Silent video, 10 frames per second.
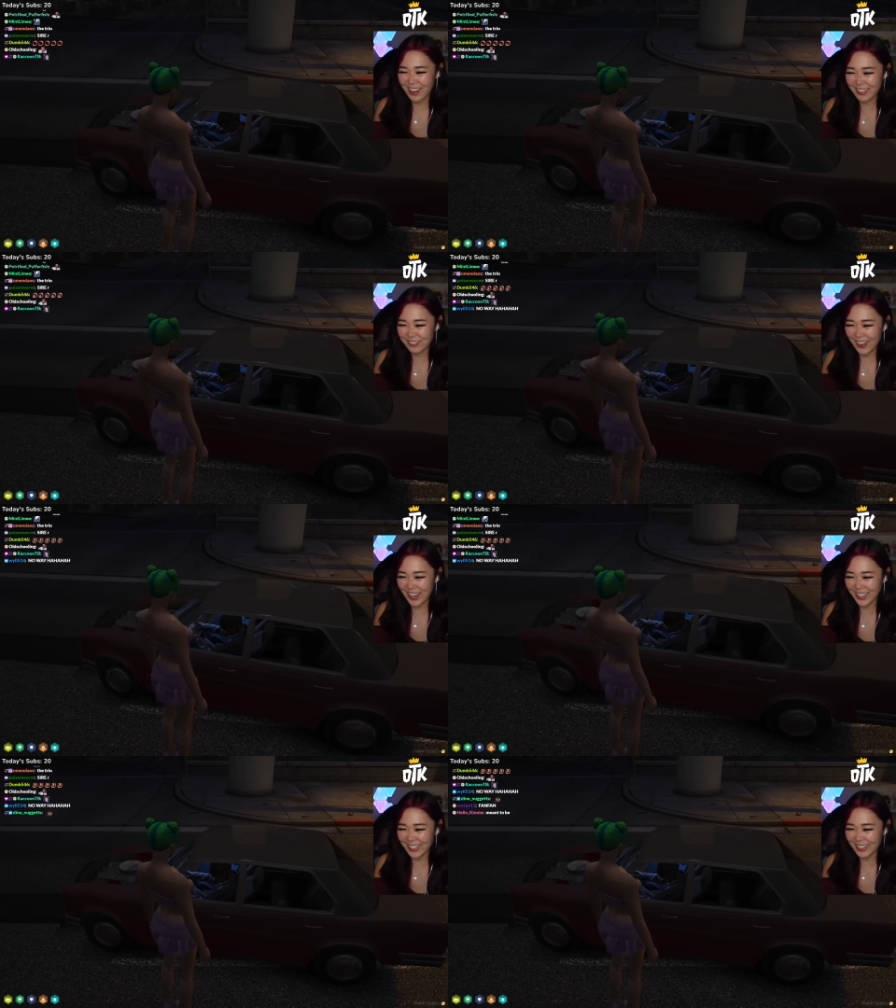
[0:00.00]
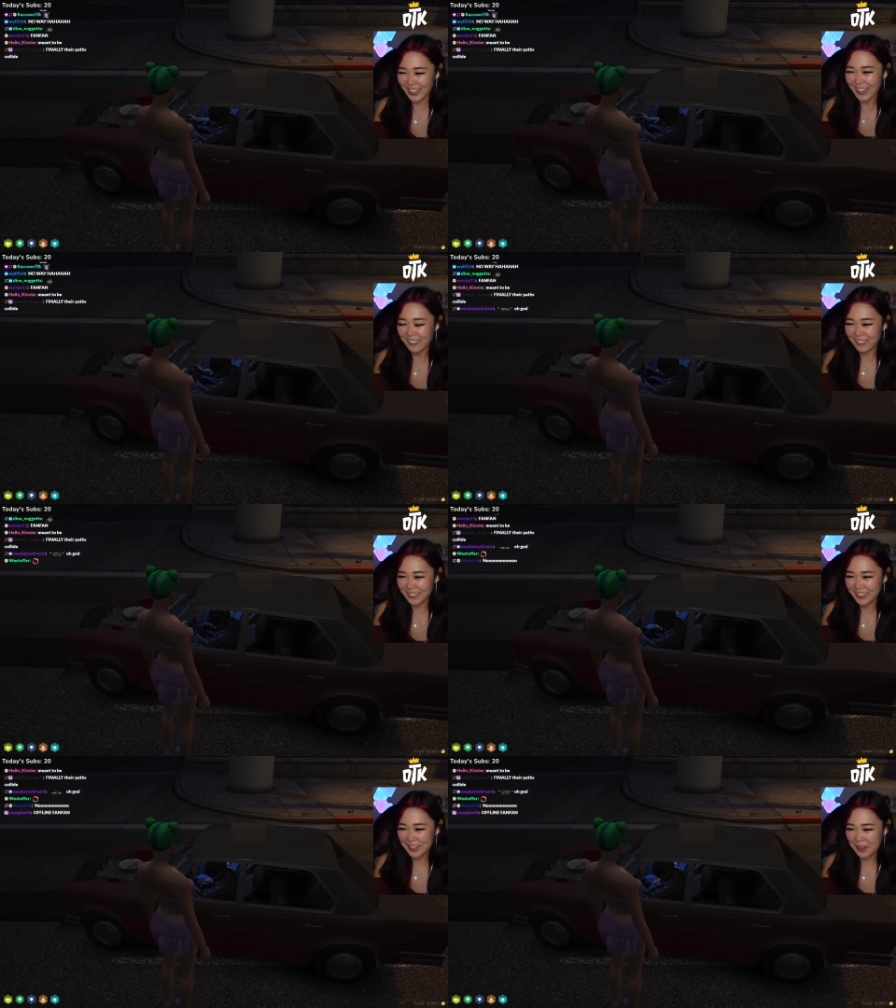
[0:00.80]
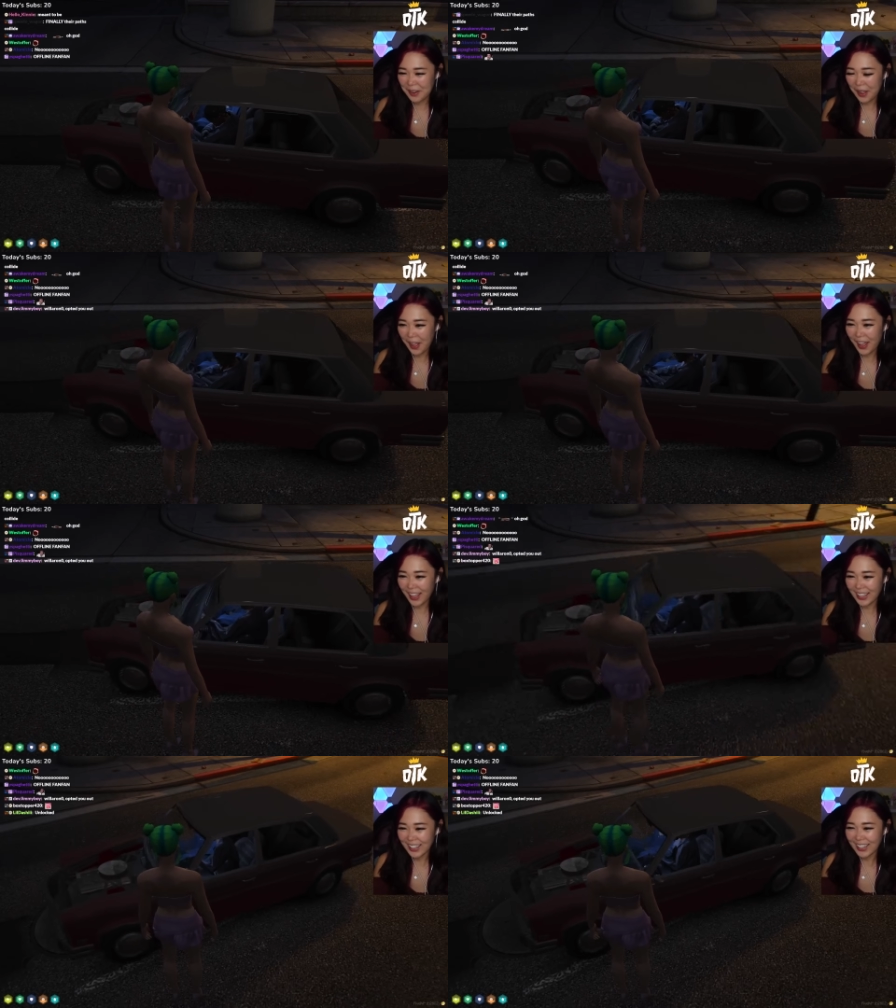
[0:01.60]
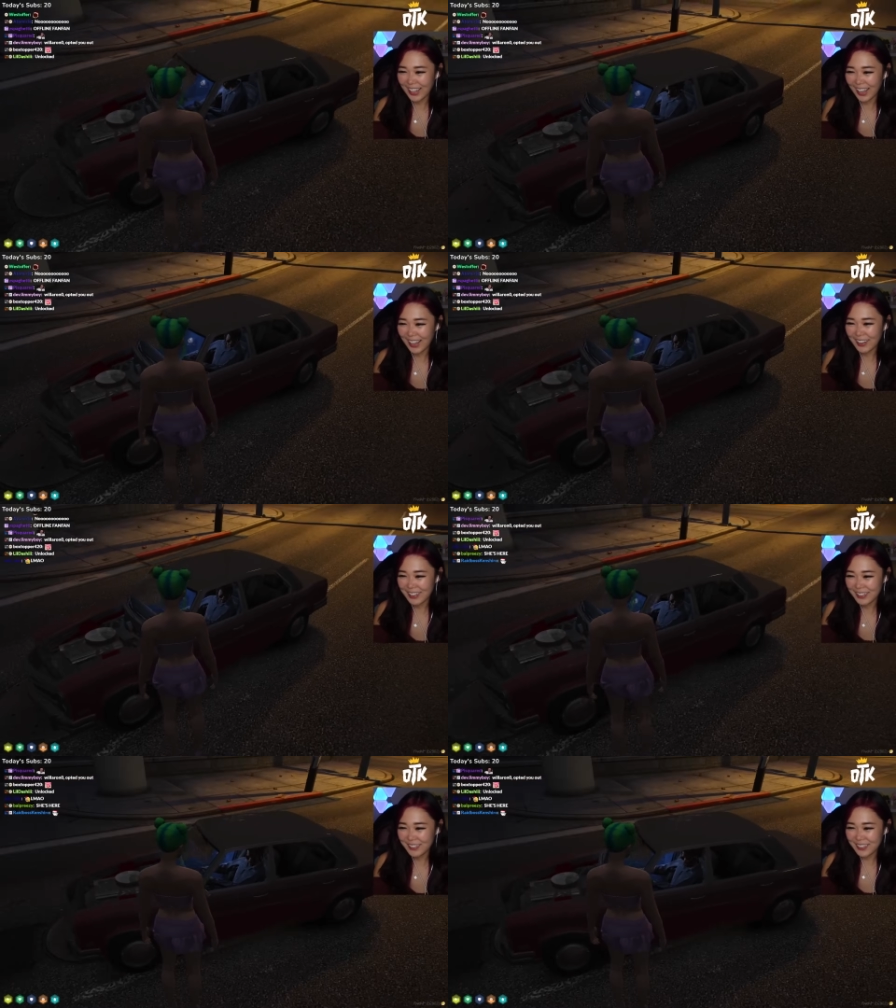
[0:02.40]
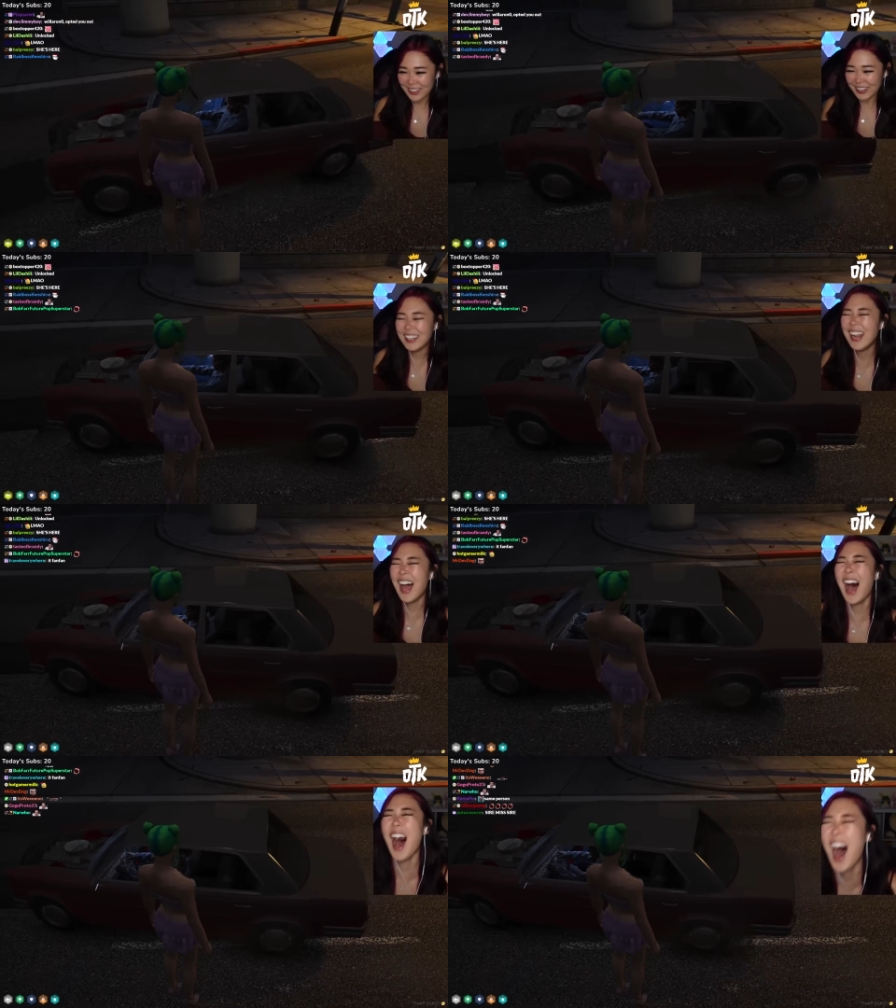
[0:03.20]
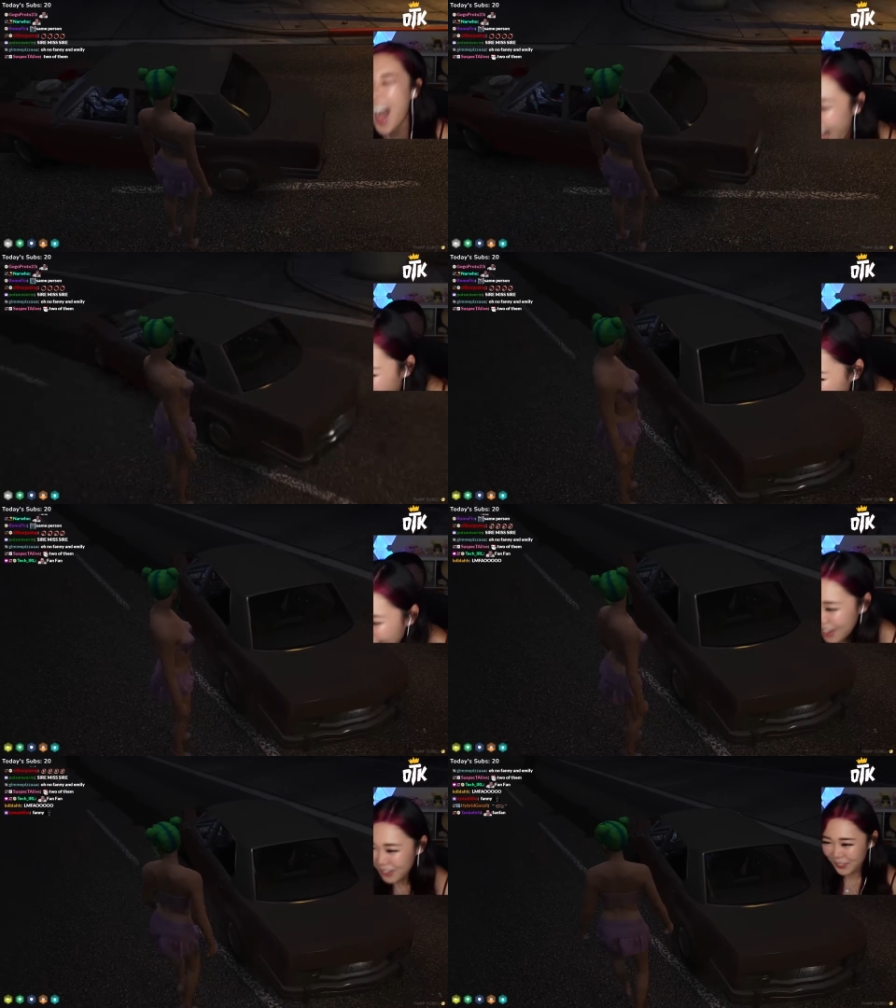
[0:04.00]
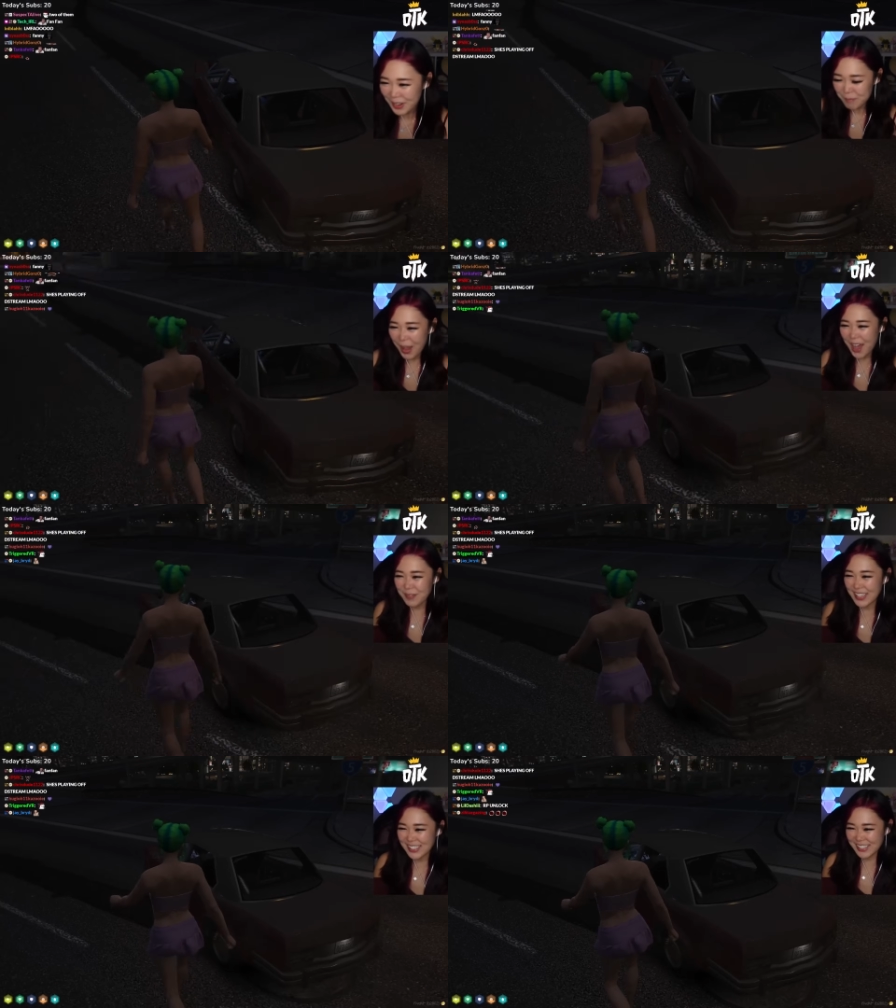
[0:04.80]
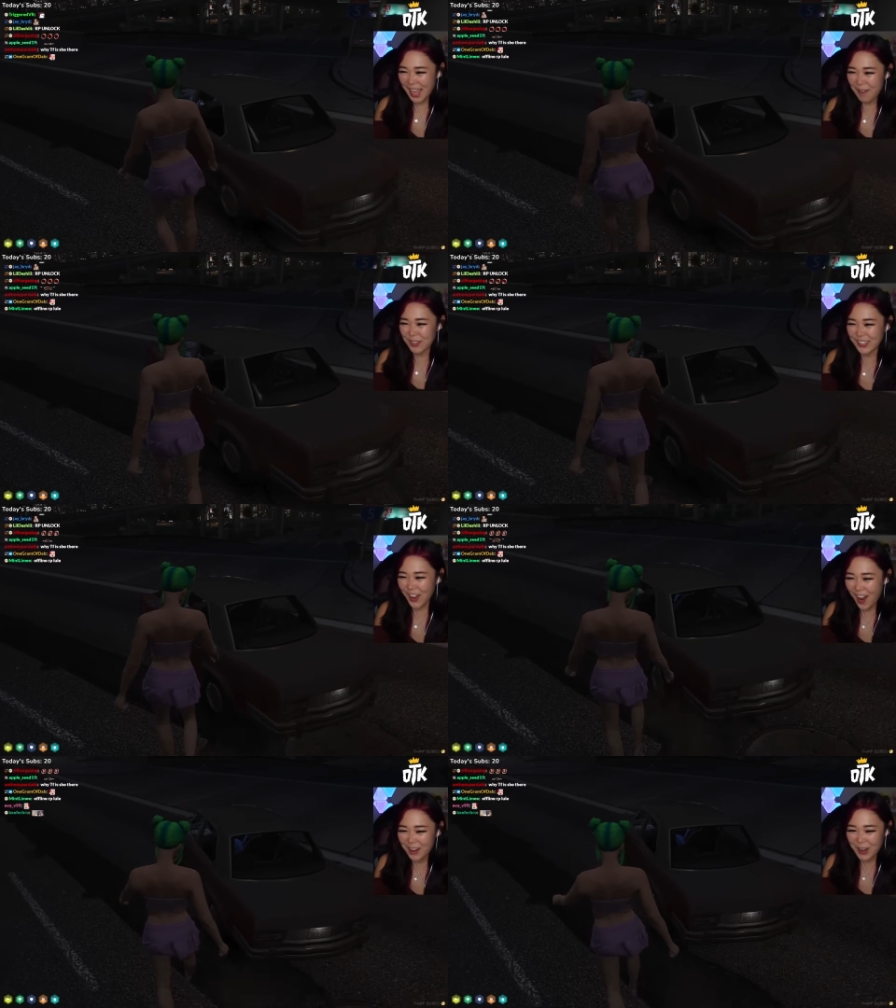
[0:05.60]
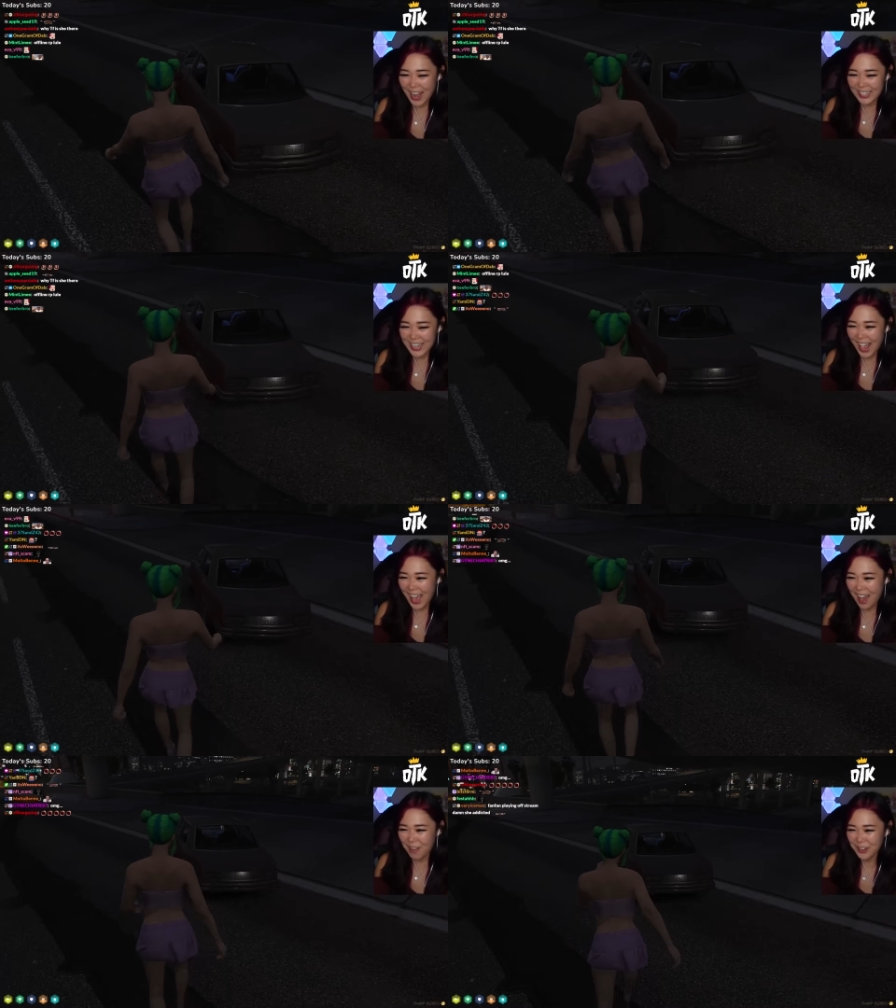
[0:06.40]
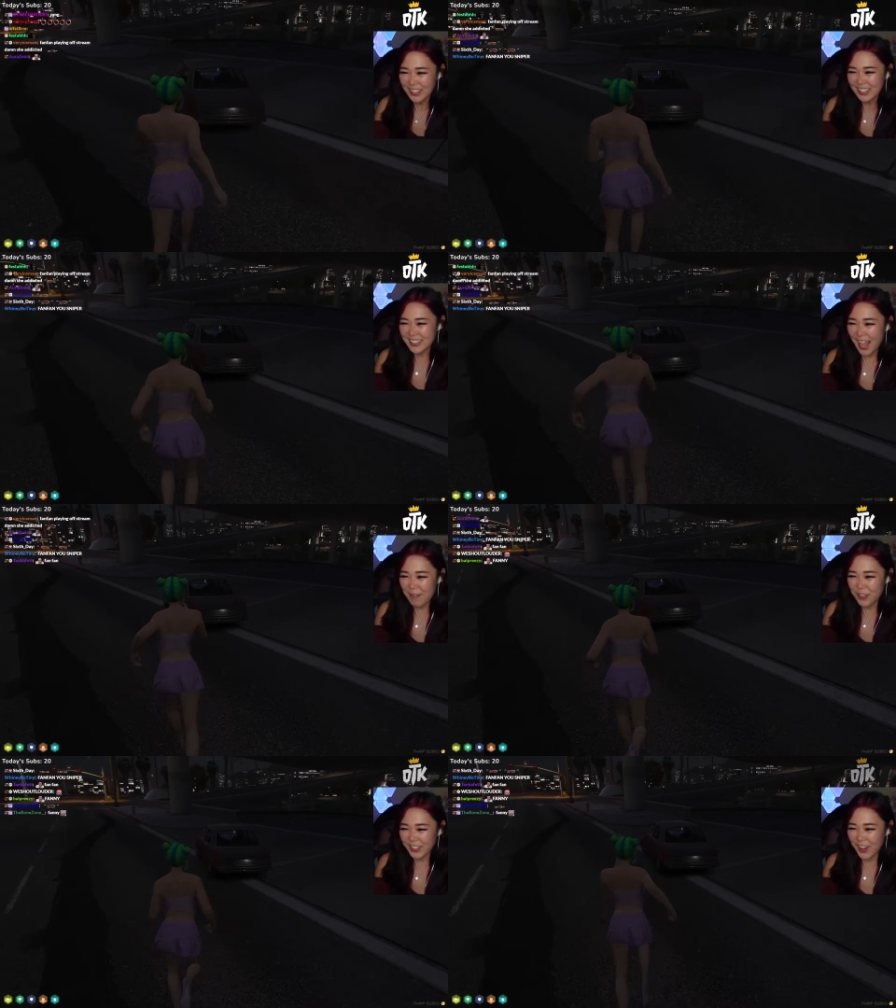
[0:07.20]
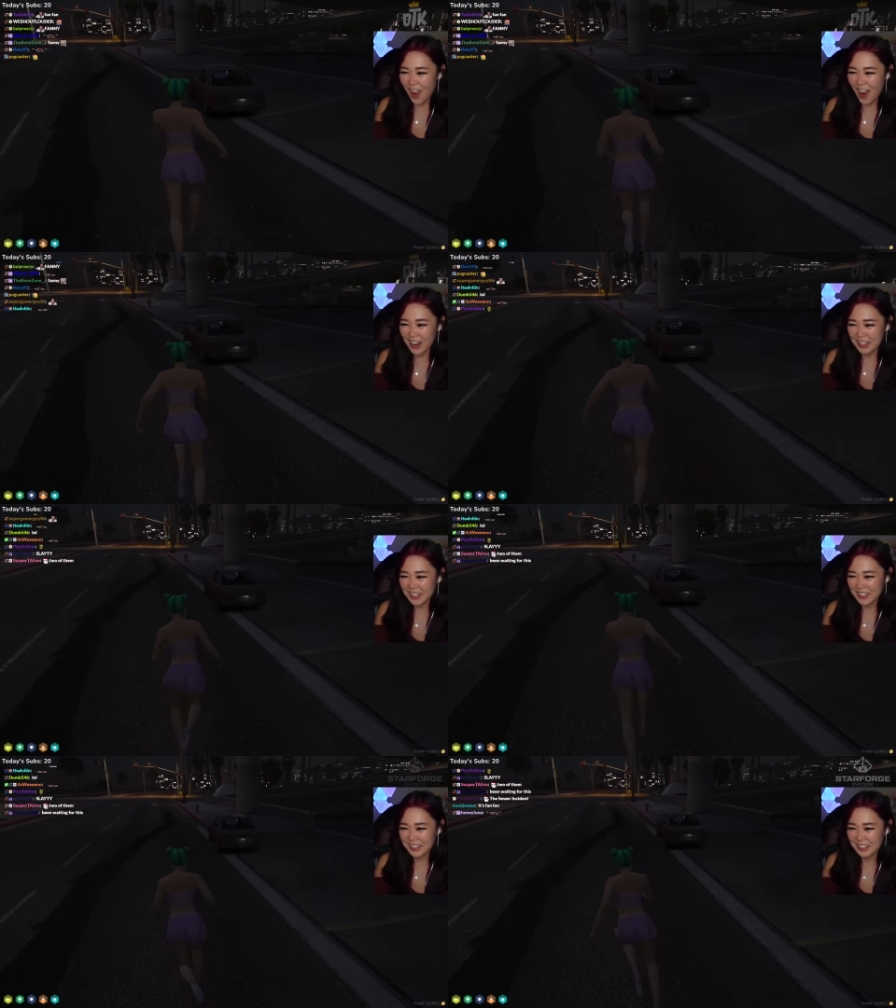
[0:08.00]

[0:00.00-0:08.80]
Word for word: God, Fanny. I'm uh, oh, just, listen, oh, I'm just gonna pull over. I'm just, oh I'm just gonna pull over. I'm just gonna, I'm just gonna pull over. Stop pull the car right now! Just, just stop the car!